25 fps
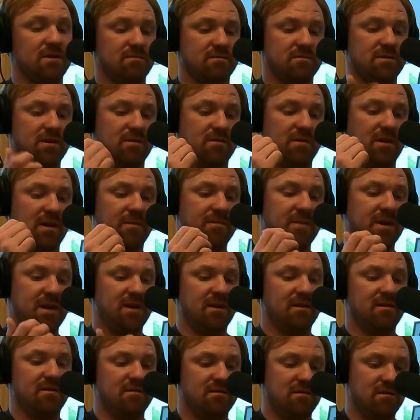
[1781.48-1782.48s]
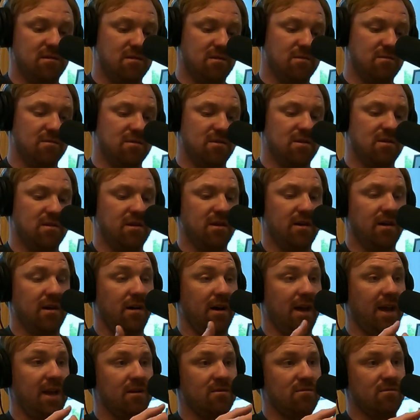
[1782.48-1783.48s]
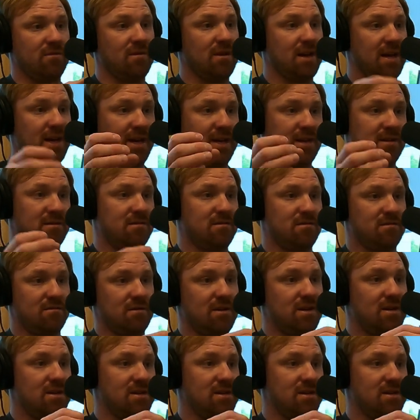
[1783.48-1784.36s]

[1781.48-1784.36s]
They'll come in under, where the anal gland is.